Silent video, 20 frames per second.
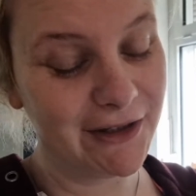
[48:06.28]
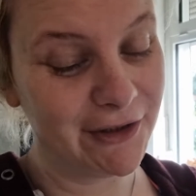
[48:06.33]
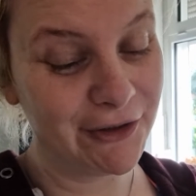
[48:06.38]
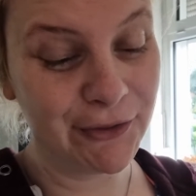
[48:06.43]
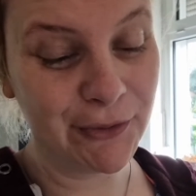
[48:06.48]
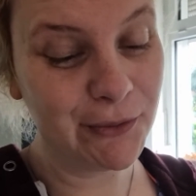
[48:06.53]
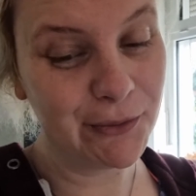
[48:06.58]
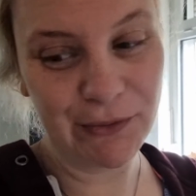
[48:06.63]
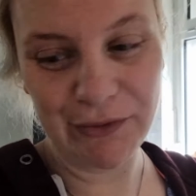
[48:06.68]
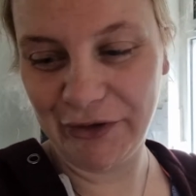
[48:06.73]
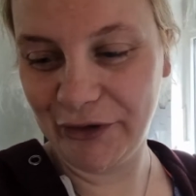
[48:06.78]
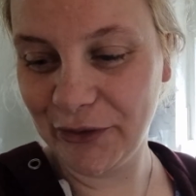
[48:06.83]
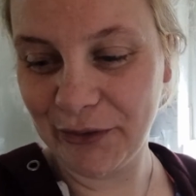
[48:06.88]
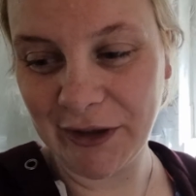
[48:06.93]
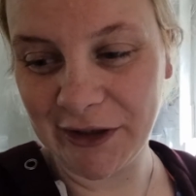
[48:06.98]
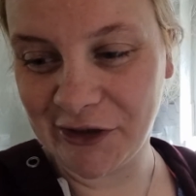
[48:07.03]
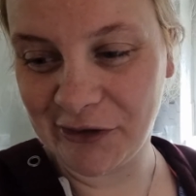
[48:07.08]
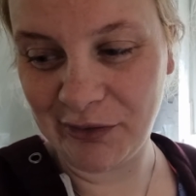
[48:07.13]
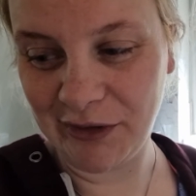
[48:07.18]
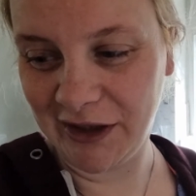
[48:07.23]
You
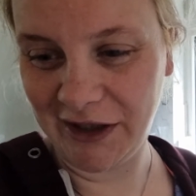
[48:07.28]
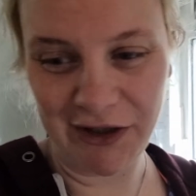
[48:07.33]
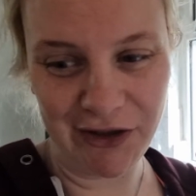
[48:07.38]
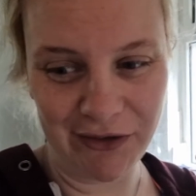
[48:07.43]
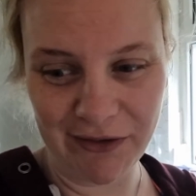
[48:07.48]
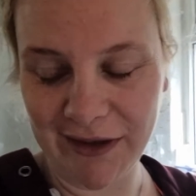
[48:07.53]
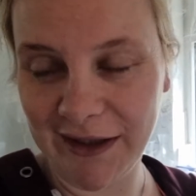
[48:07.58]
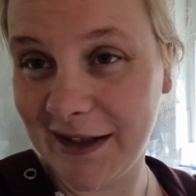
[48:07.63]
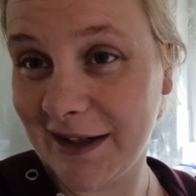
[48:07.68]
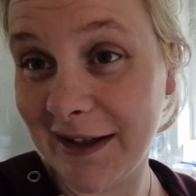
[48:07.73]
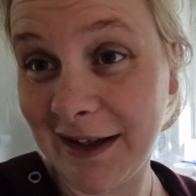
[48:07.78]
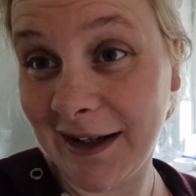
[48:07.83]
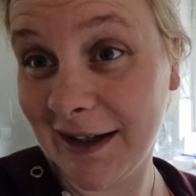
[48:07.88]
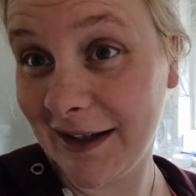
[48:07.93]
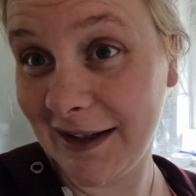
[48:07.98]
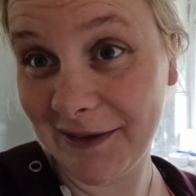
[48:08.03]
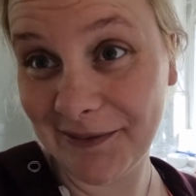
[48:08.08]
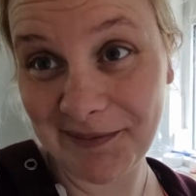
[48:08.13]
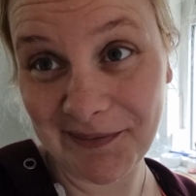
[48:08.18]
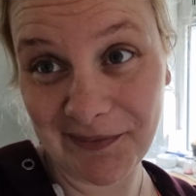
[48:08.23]
watch me do it.
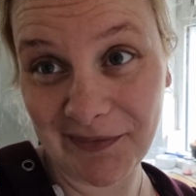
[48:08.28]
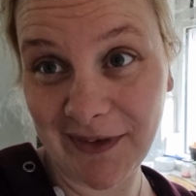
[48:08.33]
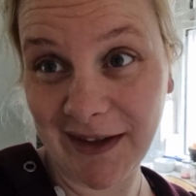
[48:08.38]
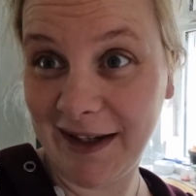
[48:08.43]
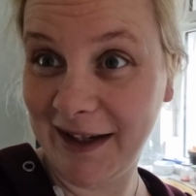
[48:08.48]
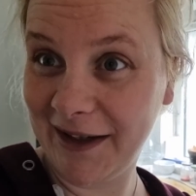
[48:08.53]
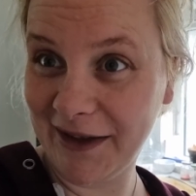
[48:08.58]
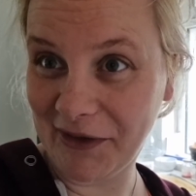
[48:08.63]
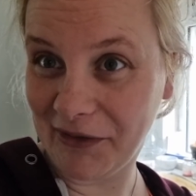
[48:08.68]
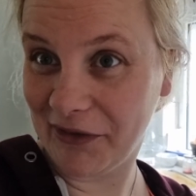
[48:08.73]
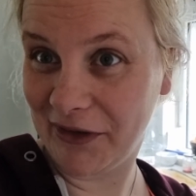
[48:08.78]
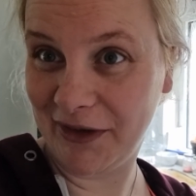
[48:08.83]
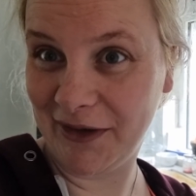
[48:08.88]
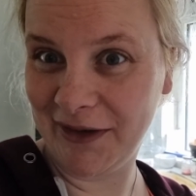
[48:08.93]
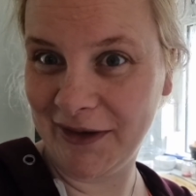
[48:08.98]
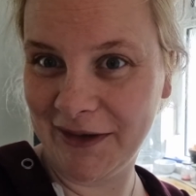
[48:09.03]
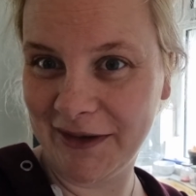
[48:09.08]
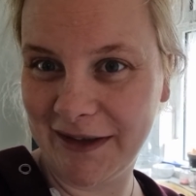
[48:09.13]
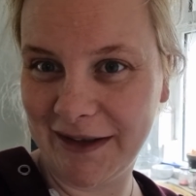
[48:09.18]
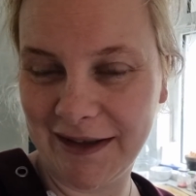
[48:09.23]
I have to
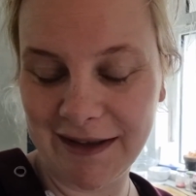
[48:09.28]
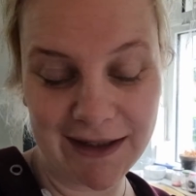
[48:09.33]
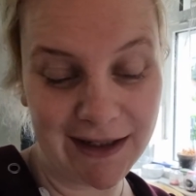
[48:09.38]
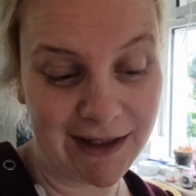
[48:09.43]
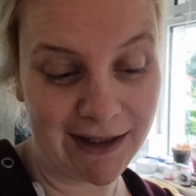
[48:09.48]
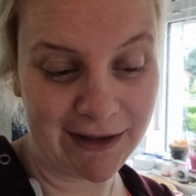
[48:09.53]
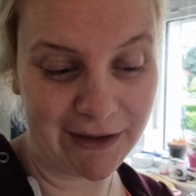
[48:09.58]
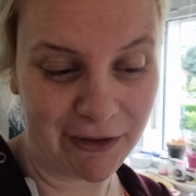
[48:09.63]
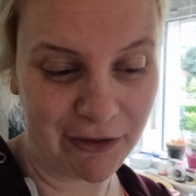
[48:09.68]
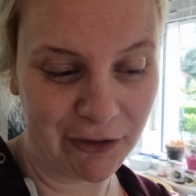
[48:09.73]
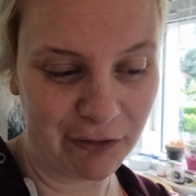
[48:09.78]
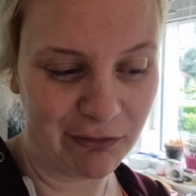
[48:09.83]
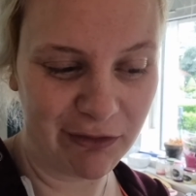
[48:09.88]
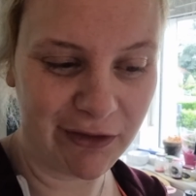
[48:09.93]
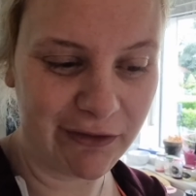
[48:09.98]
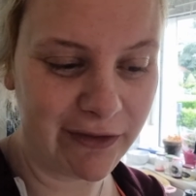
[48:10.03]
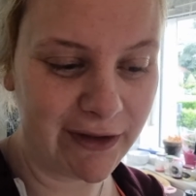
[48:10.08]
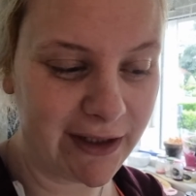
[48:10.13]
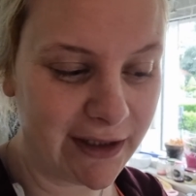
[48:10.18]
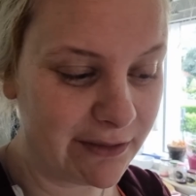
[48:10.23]
look at the
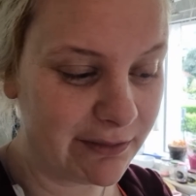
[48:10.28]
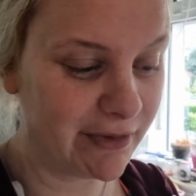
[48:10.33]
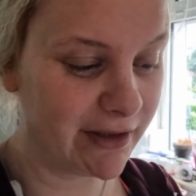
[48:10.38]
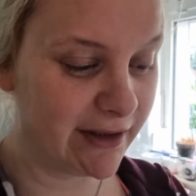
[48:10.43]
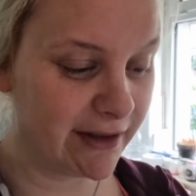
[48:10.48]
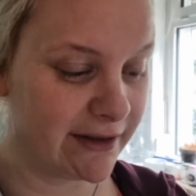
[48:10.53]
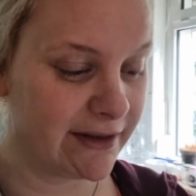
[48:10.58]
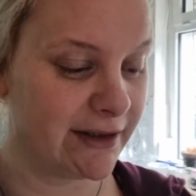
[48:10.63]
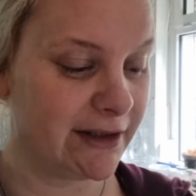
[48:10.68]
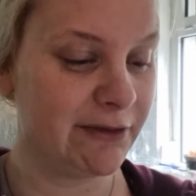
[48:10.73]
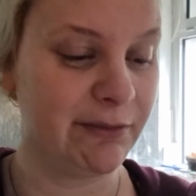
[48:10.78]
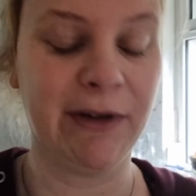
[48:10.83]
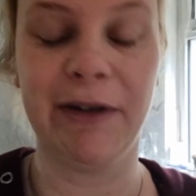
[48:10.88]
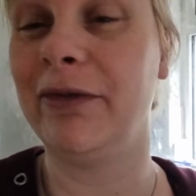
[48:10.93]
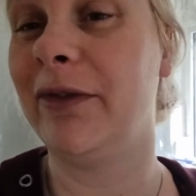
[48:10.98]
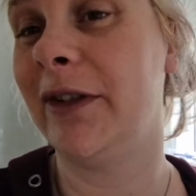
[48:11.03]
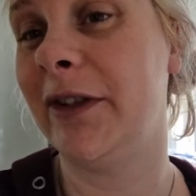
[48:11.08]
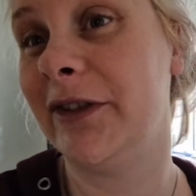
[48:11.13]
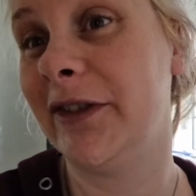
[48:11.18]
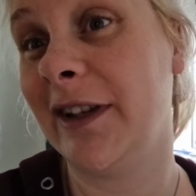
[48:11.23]
cookbook for this because it's my
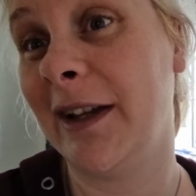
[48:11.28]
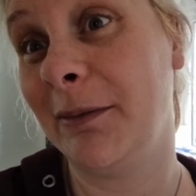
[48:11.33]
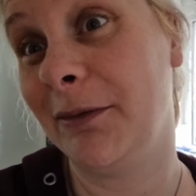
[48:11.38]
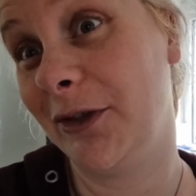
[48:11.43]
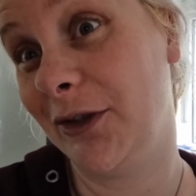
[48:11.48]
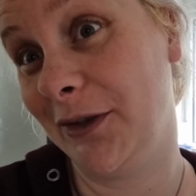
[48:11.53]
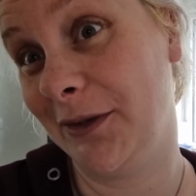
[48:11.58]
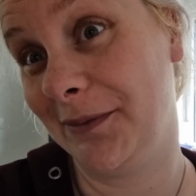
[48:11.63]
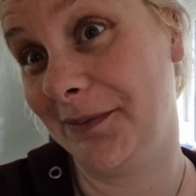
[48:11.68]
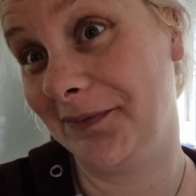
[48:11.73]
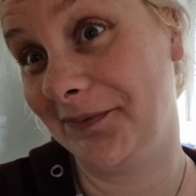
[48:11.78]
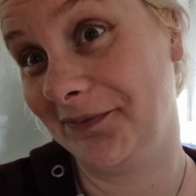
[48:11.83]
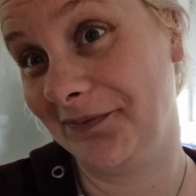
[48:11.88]
first time too.